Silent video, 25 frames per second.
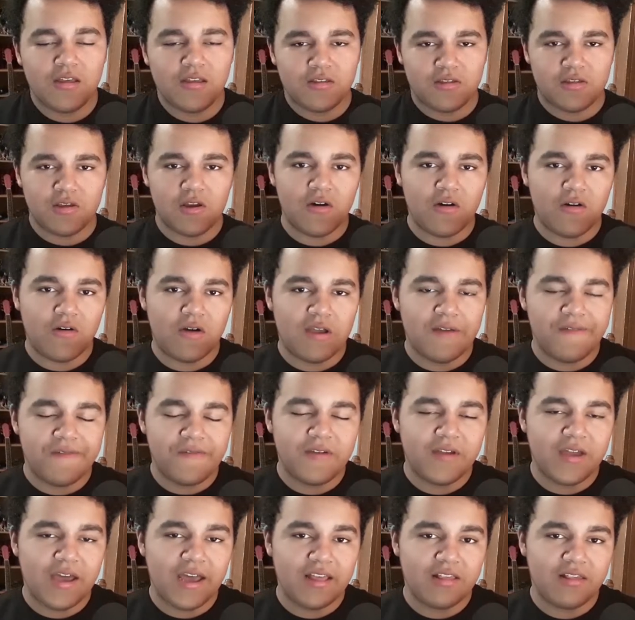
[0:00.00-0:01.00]
So
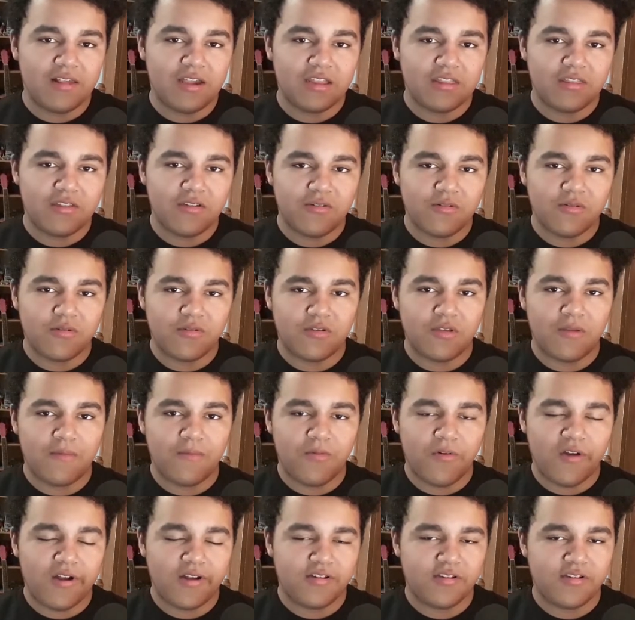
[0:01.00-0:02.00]
if you guys like those
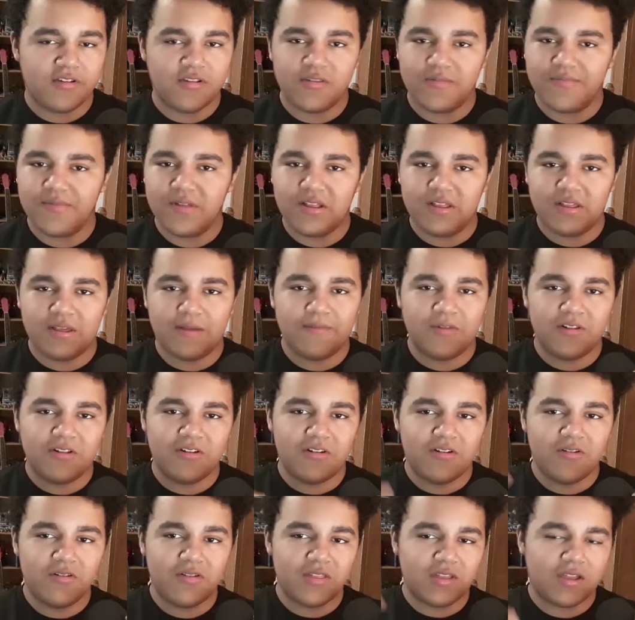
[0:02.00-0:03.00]
impressions, please let me
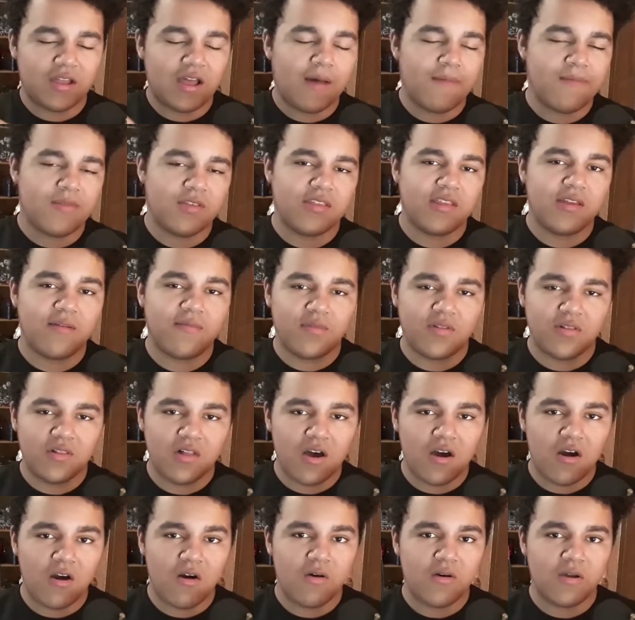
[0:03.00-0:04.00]
know in the comments down
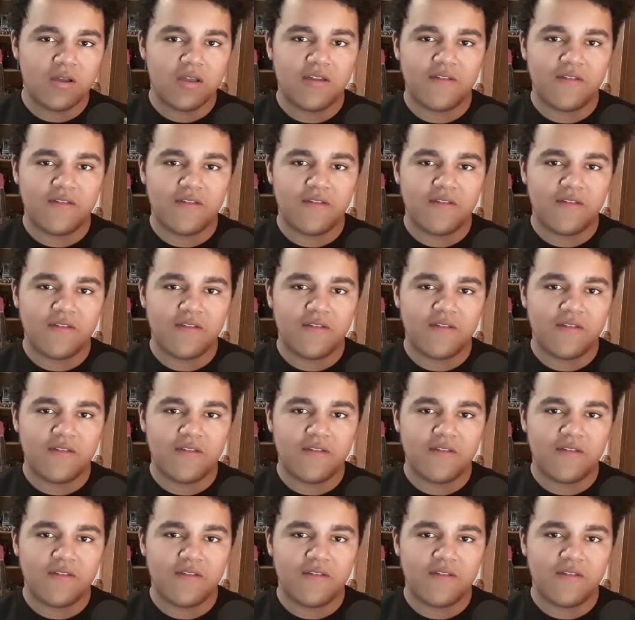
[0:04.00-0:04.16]
below.